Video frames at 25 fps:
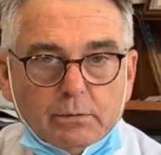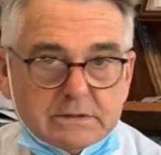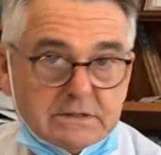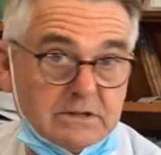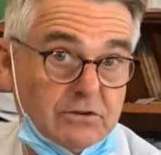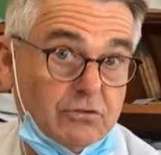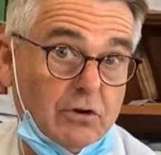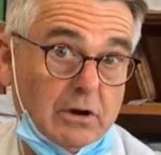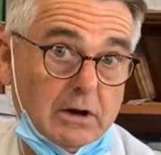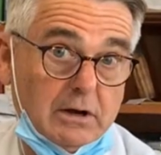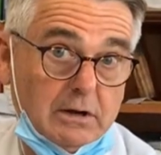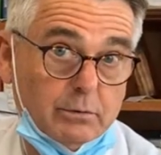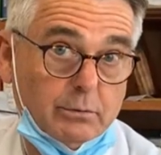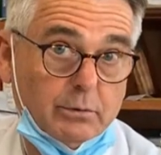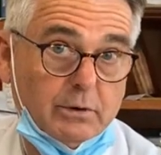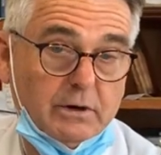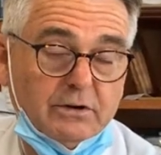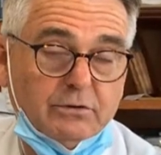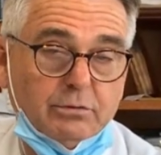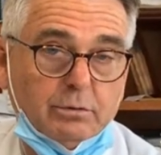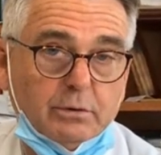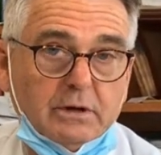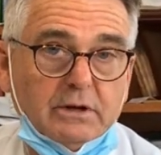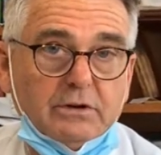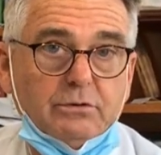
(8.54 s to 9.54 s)
was January
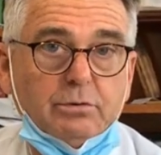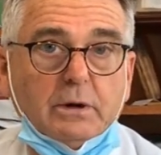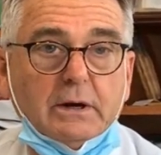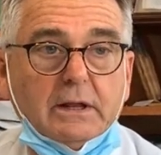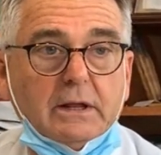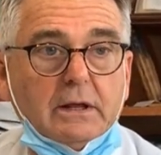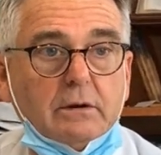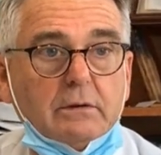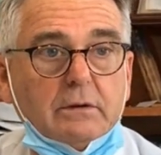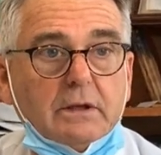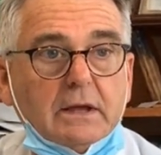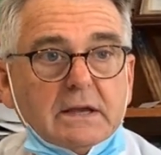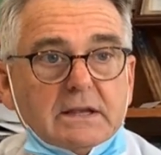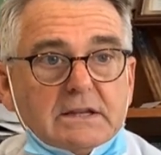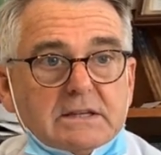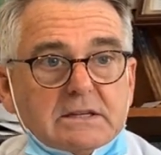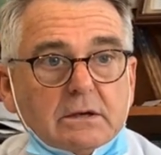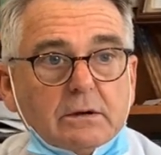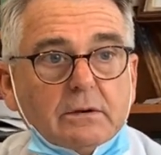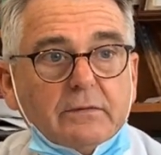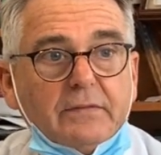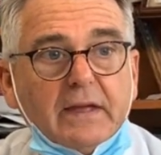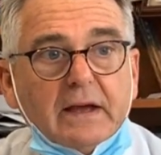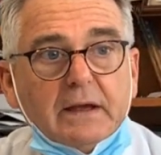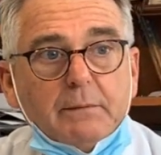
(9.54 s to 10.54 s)
2020. Okay,
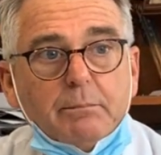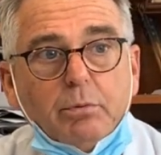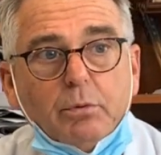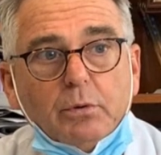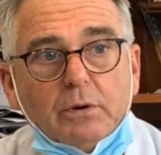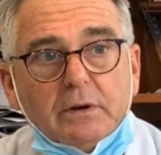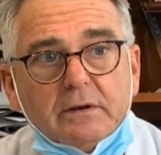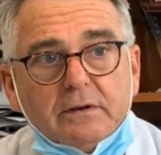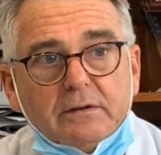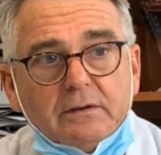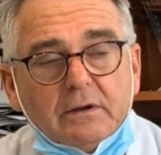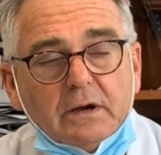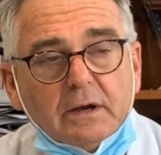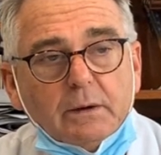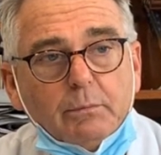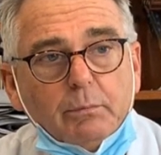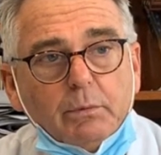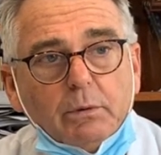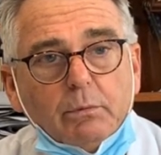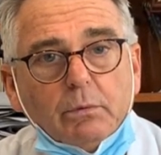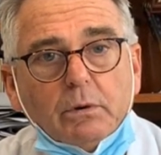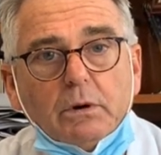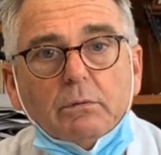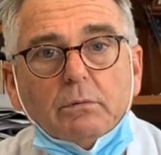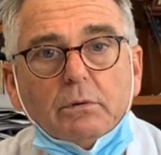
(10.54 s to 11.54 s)
so at that point in time,
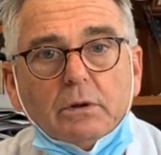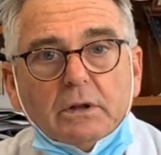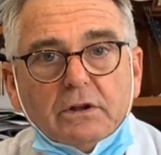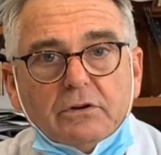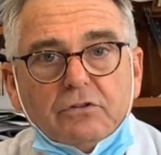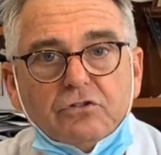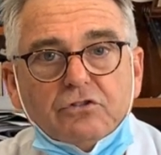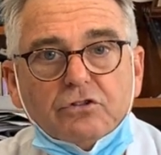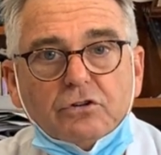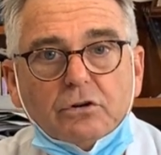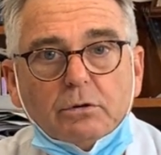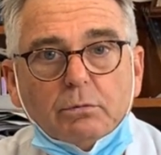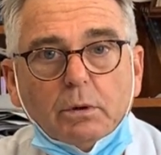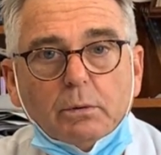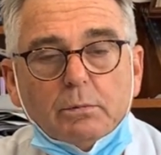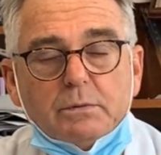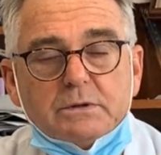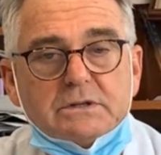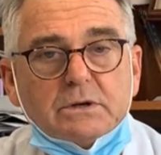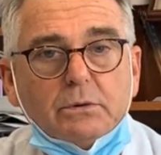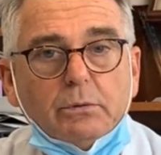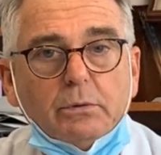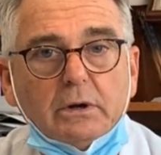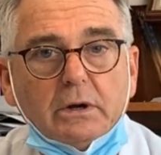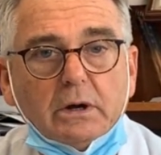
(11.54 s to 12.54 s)
we weren't really sure what was
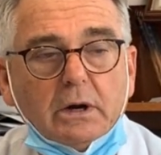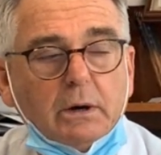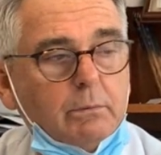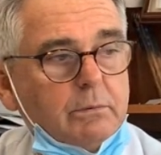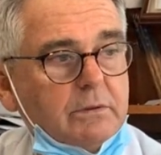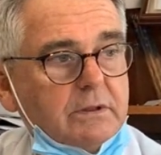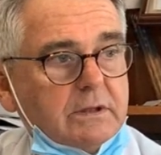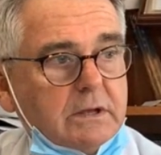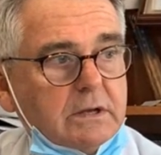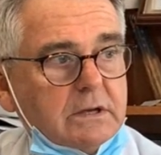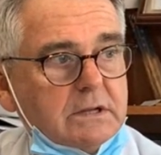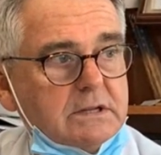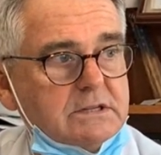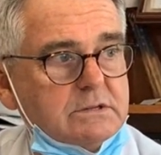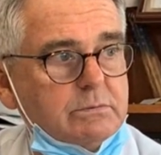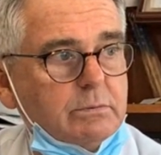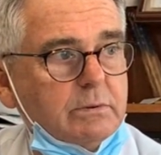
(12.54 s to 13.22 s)
going on with kids.